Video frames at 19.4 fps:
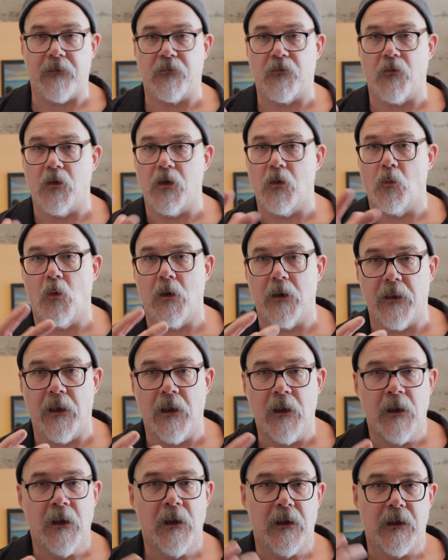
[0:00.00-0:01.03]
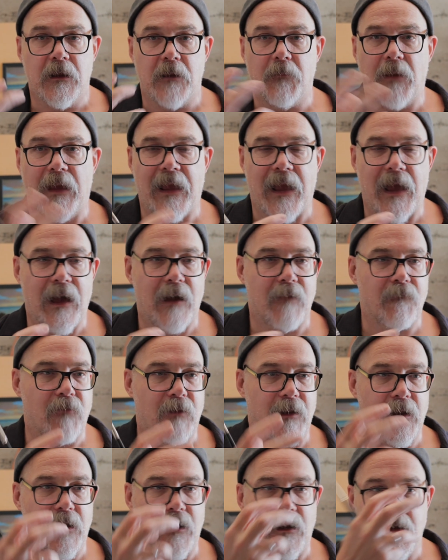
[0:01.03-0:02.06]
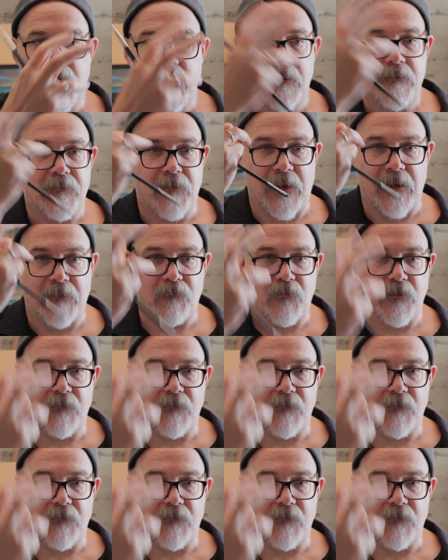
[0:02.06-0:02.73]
So you may have 10,